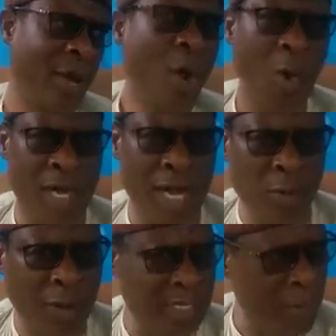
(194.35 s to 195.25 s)
or that
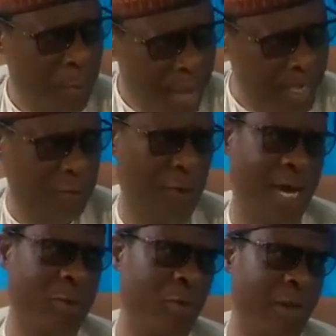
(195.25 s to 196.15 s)
was meant for
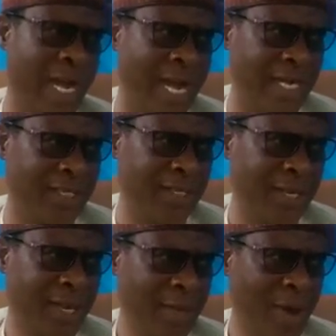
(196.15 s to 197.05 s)
cattle rearers.
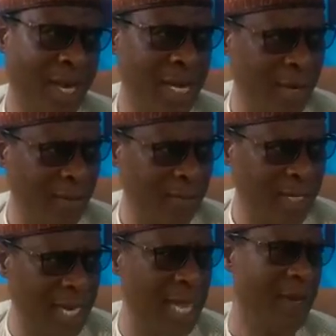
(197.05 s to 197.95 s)
But at the end of the
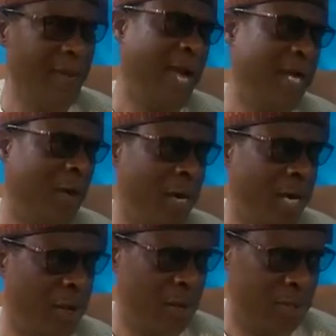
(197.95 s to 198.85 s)
day, any Fulani on
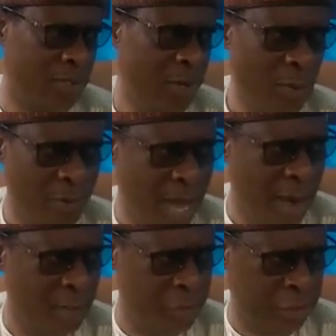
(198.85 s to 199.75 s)
the road will be
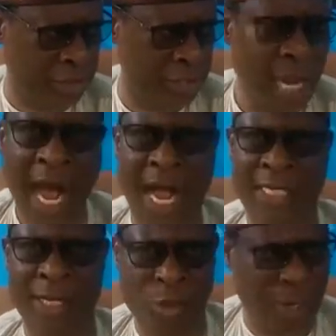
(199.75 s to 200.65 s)
ambushed.
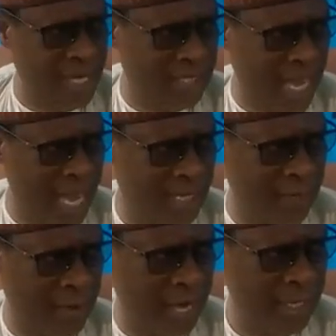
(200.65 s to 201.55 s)
As soon as he's
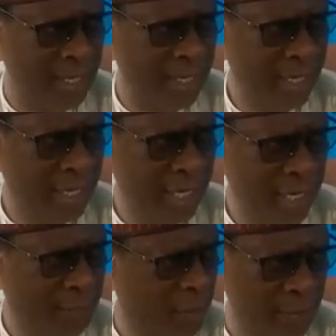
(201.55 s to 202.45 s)
identified,
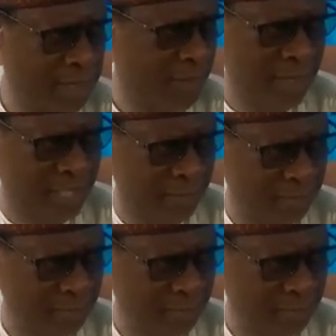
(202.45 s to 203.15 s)
he becomes a victim.